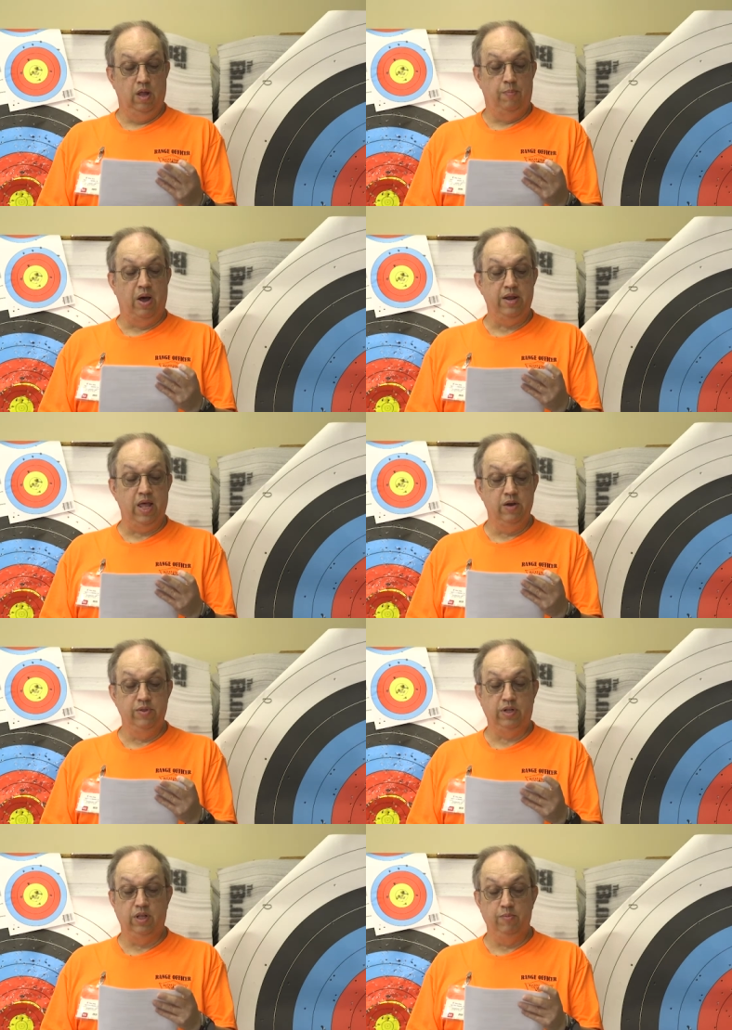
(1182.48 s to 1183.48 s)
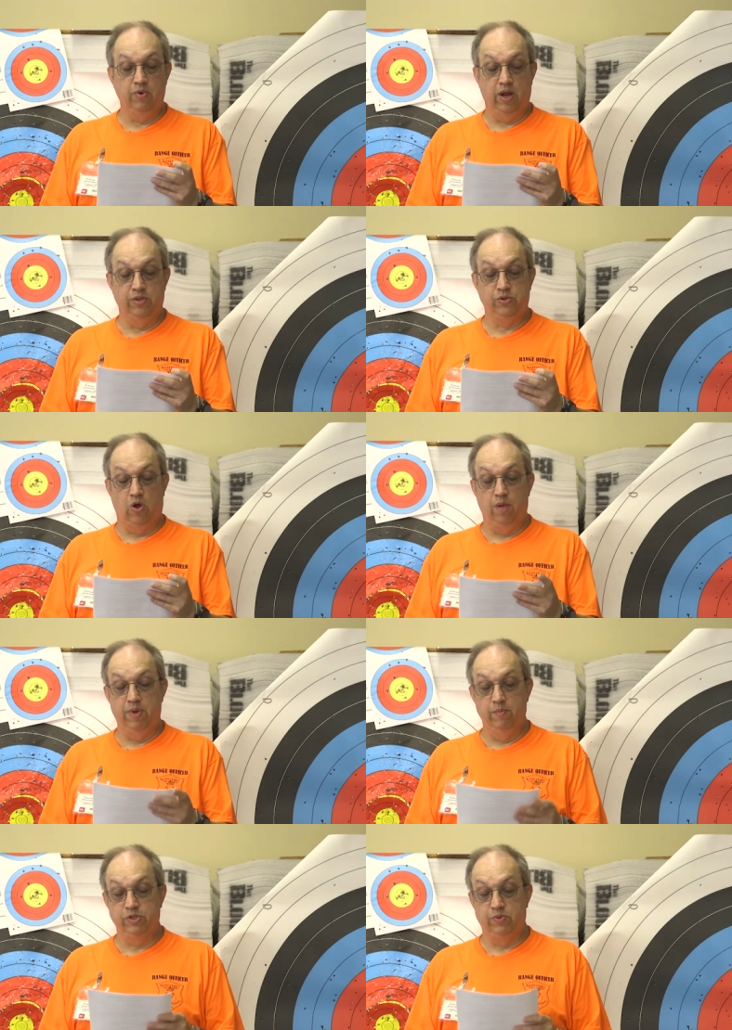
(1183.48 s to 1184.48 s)
Upon entering the club grounds, all
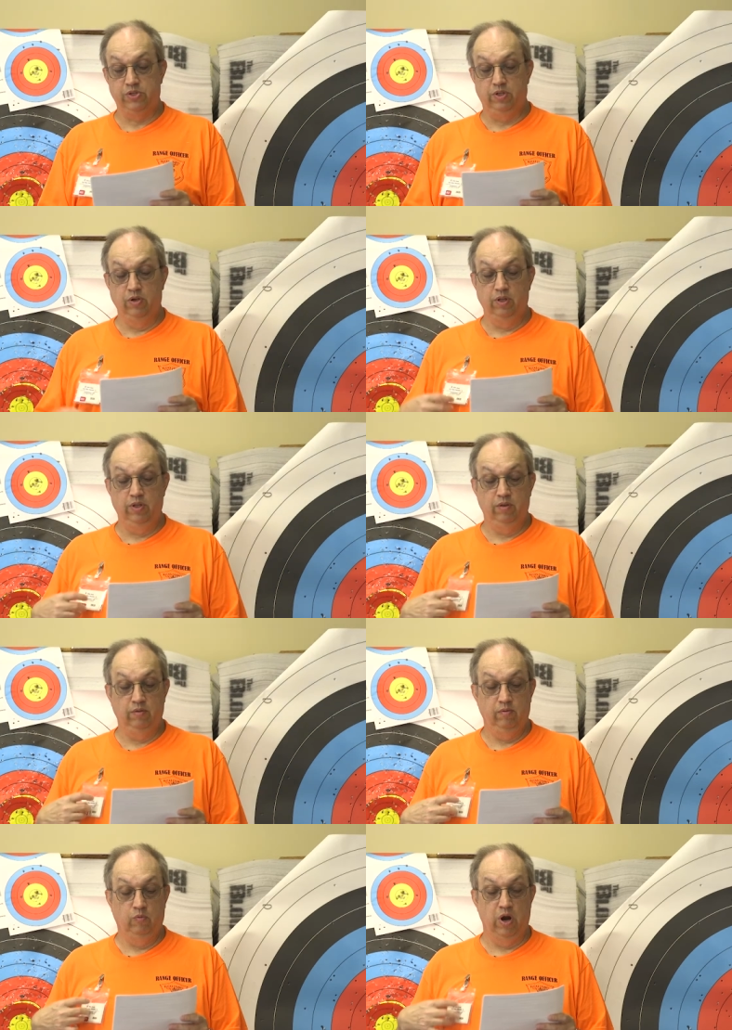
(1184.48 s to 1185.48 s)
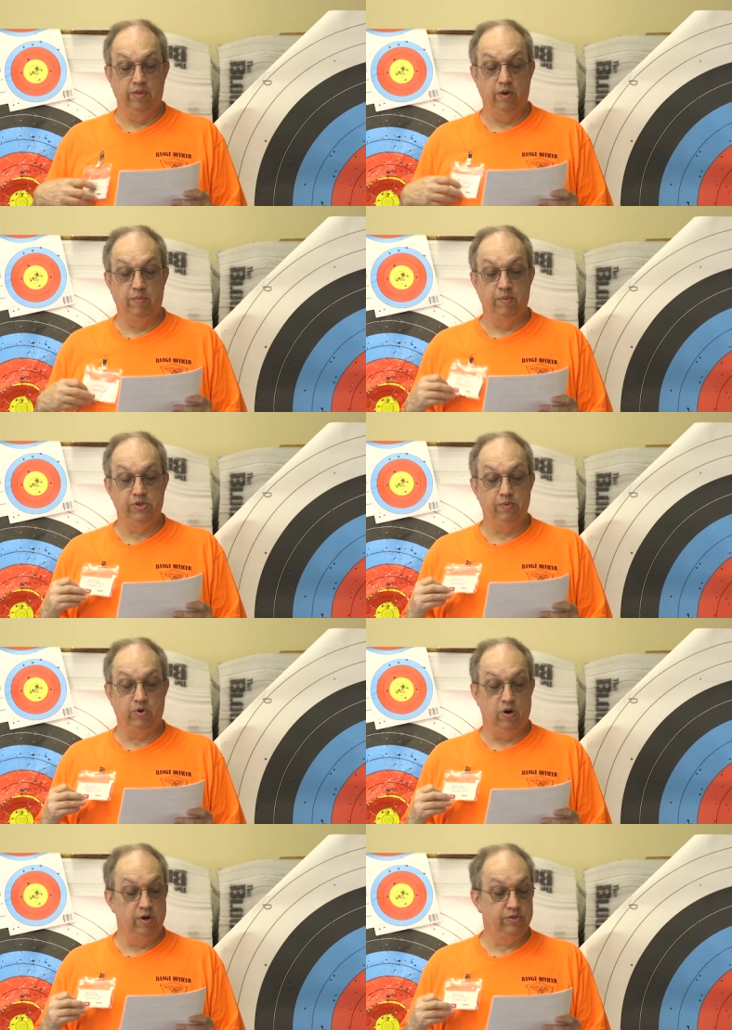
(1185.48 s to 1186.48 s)
members must clearly wear their membership
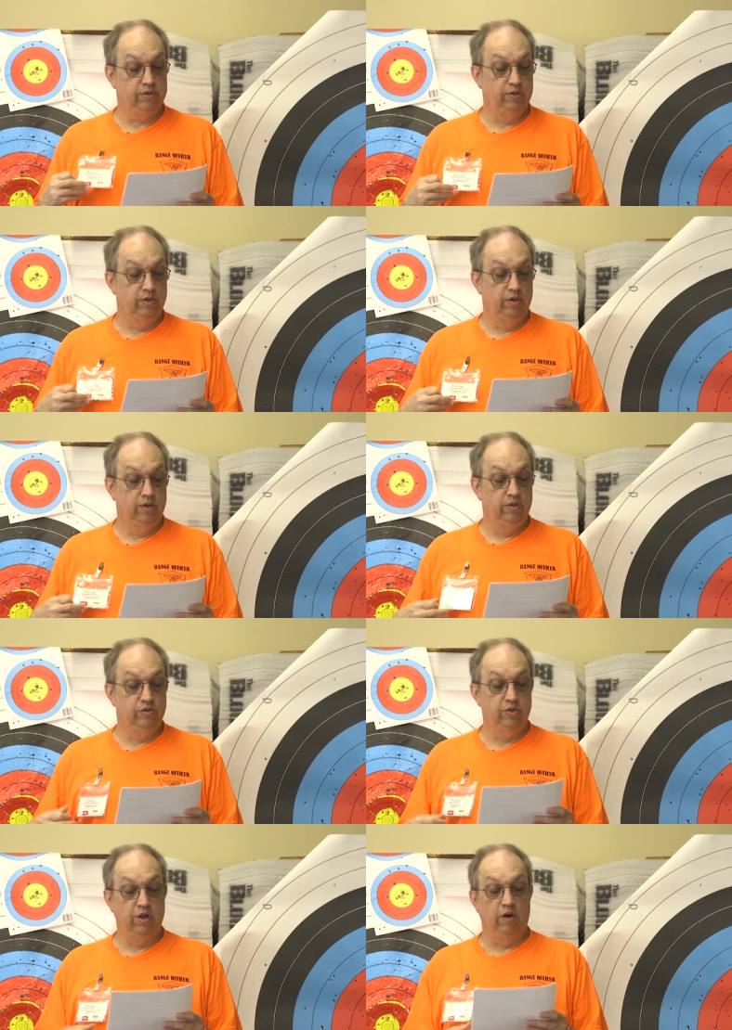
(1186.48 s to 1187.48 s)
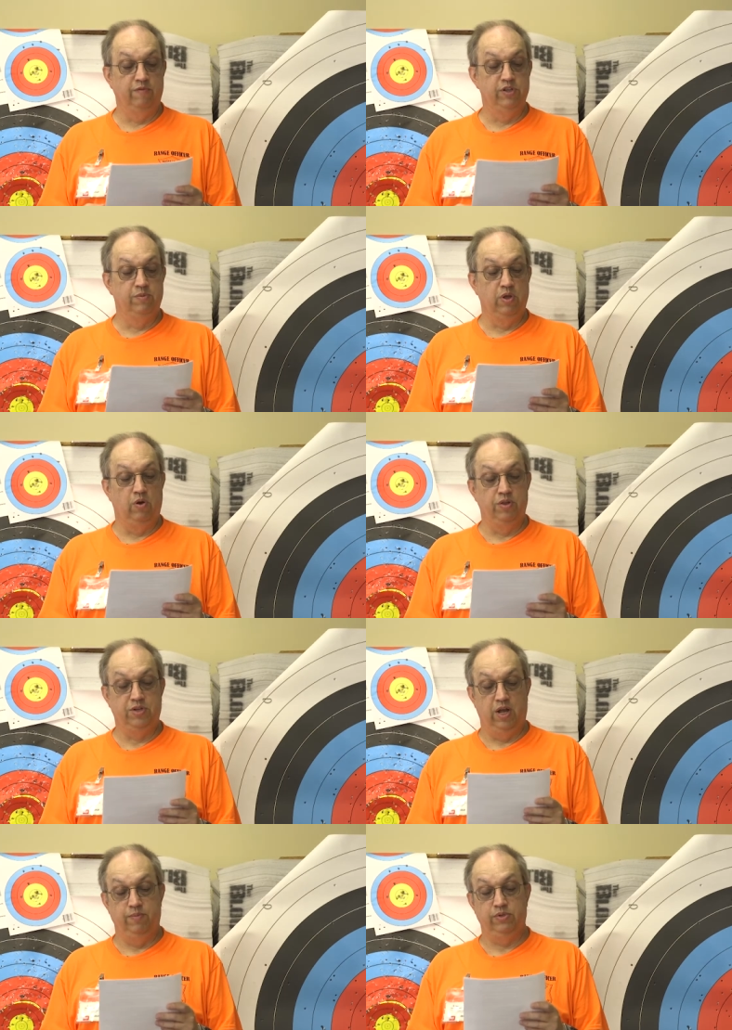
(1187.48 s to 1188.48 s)
cards so they are visible at all
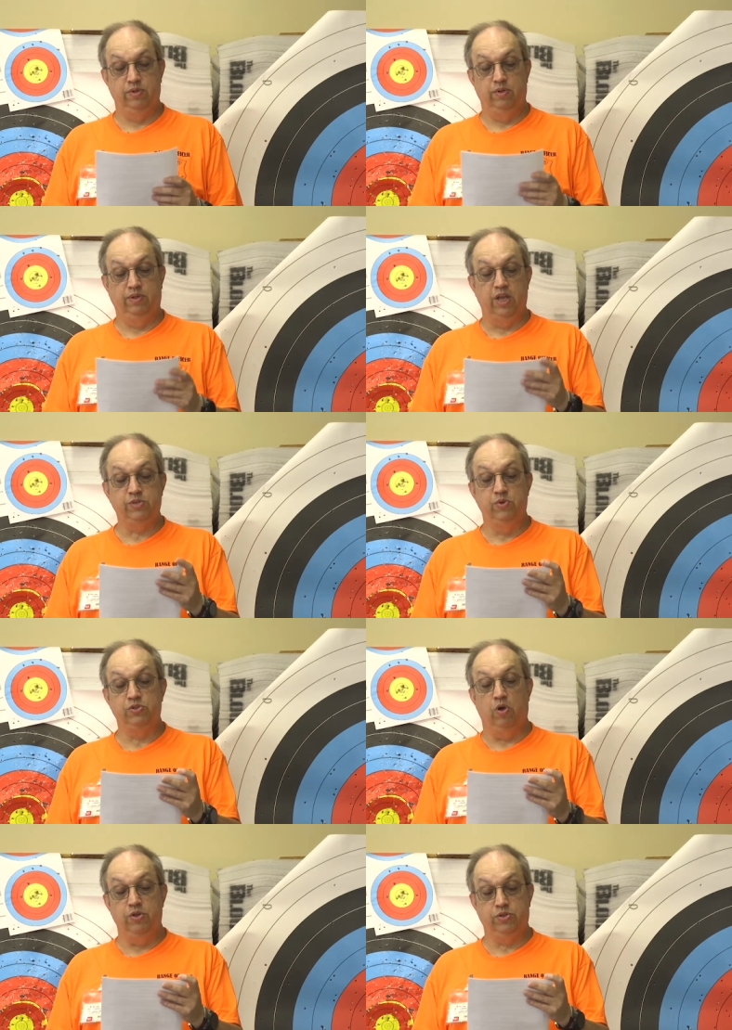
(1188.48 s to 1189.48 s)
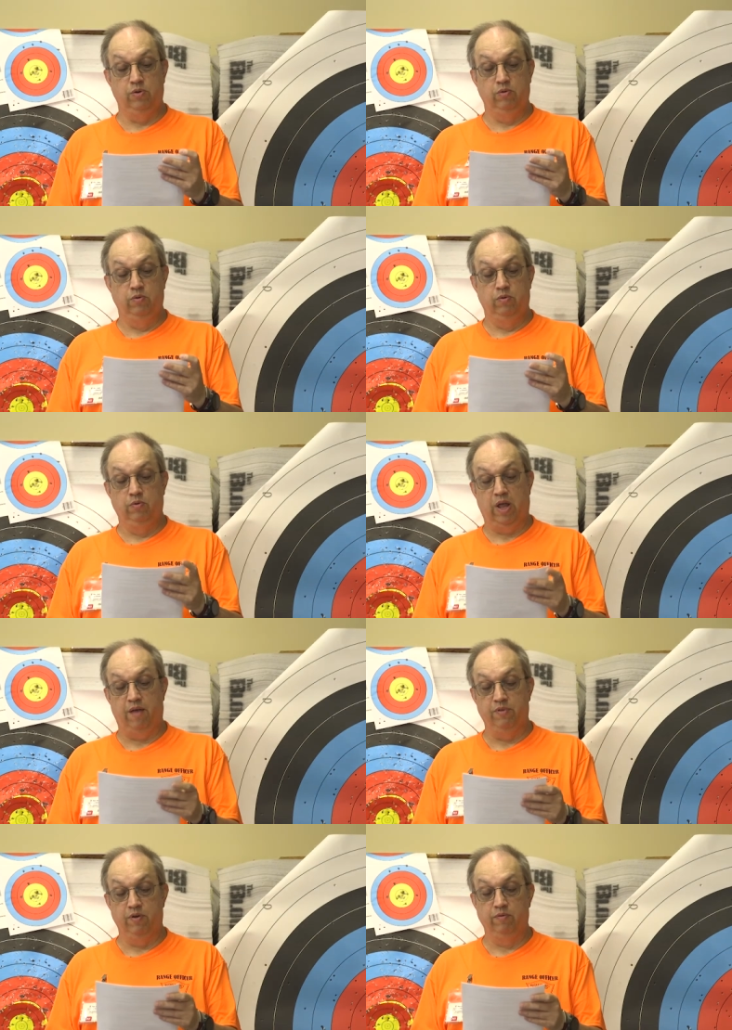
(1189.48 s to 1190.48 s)
times. Guests must also
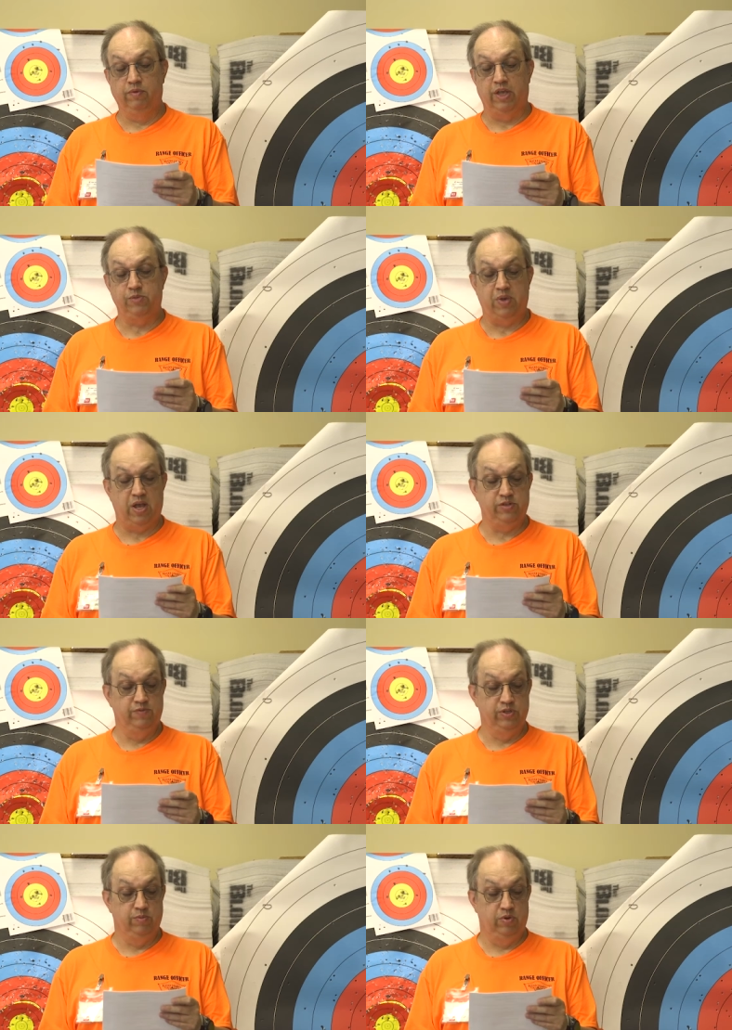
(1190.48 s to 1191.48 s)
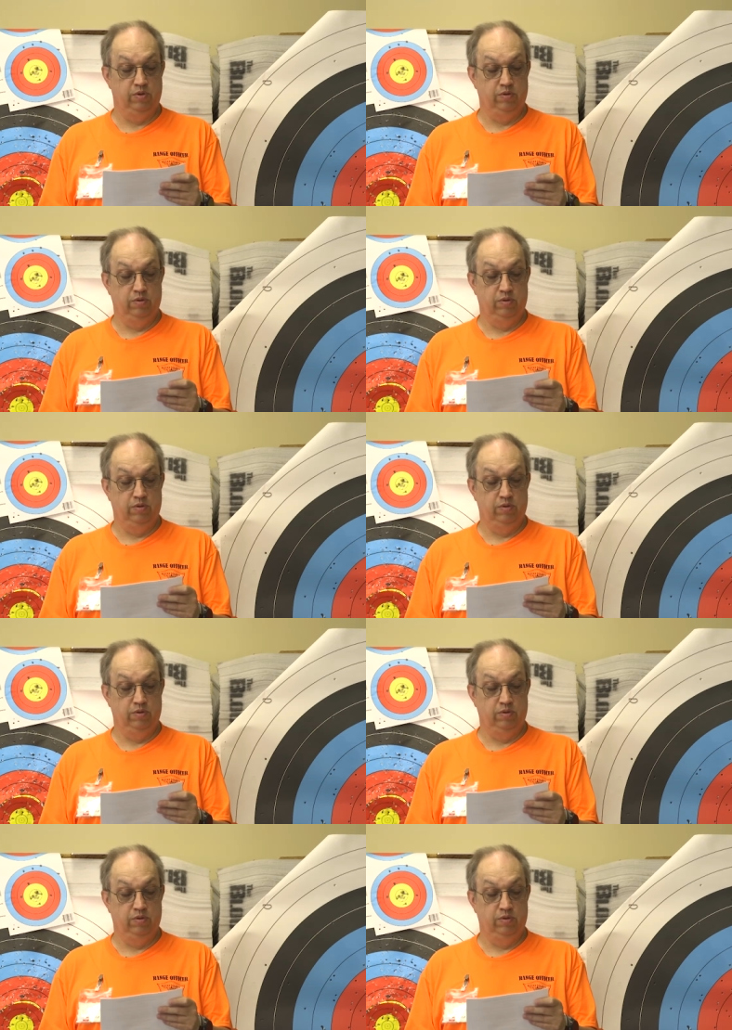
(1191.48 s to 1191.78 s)
have their guest pass visible.